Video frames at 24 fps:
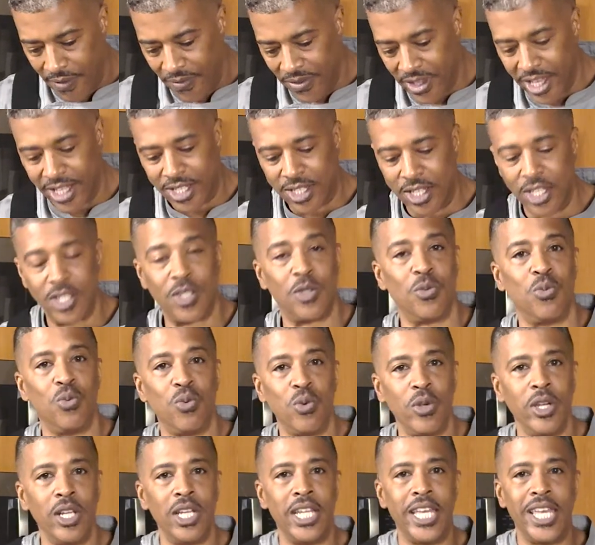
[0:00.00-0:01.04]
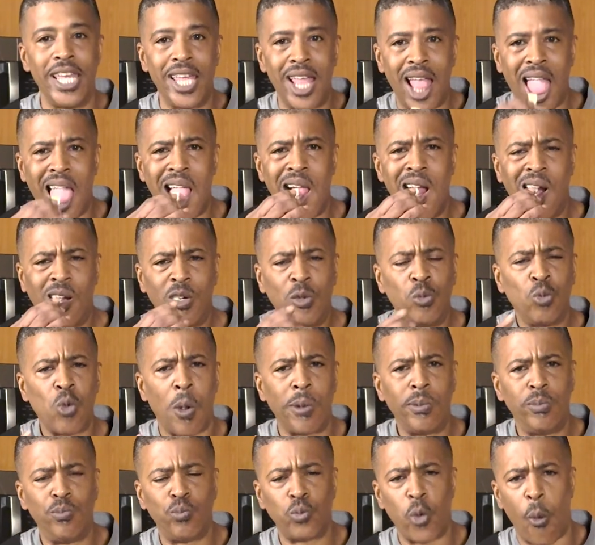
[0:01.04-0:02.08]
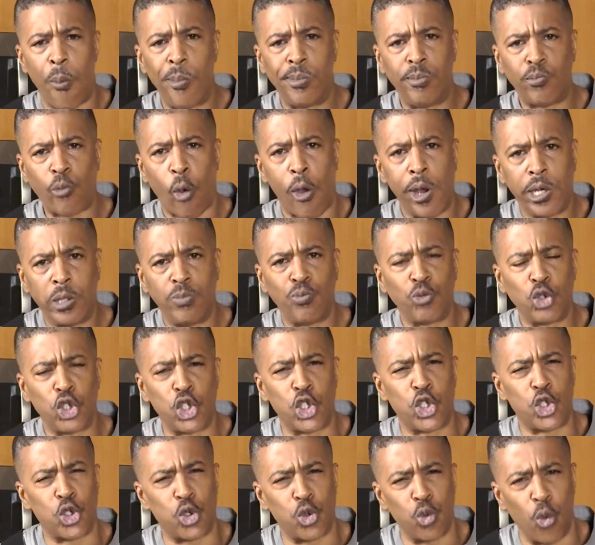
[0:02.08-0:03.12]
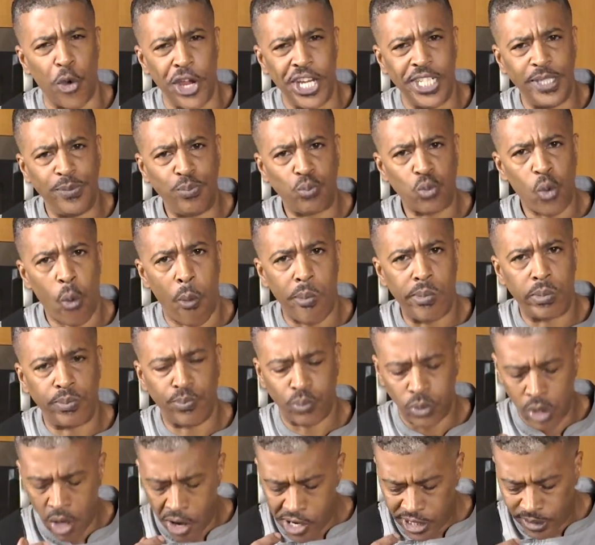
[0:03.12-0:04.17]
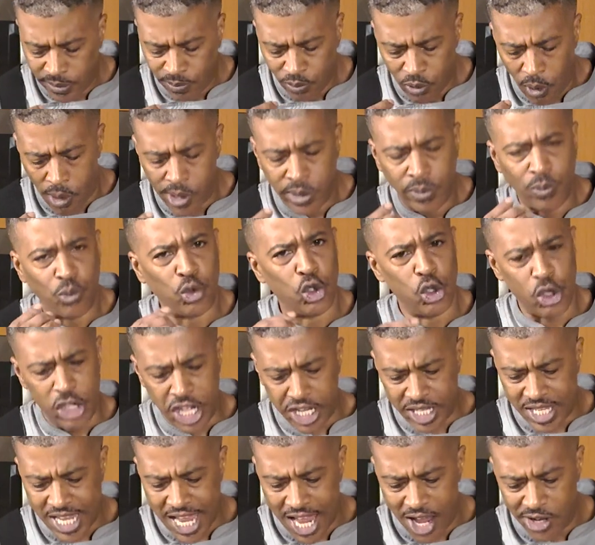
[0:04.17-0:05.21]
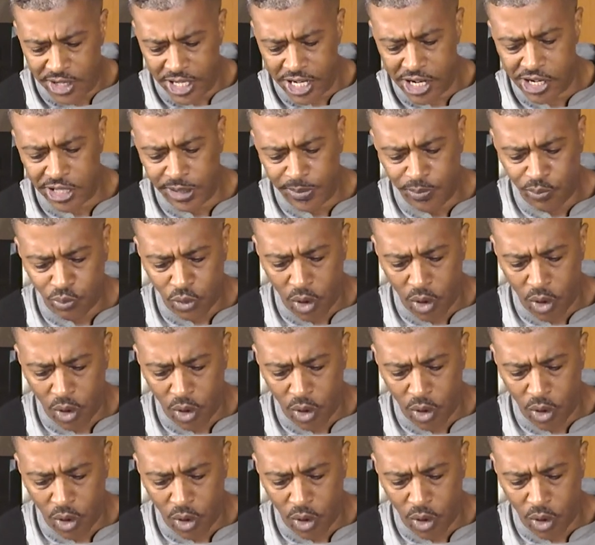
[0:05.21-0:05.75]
This is really sweet. You get down there,